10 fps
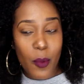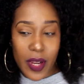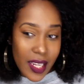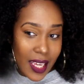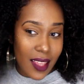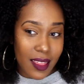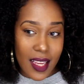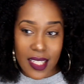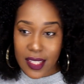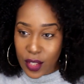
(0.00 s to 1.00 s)
I wouldn't get
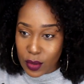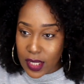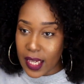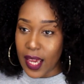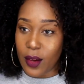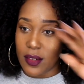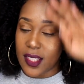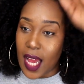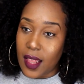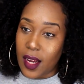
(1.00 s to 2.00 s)
this using Eco
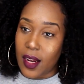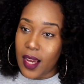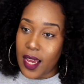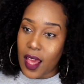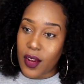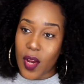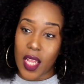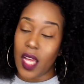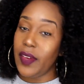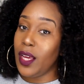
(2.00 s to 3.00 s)
Styler. And y'all know
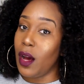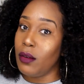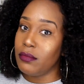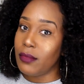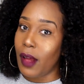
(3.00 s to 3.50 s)
I love Eco,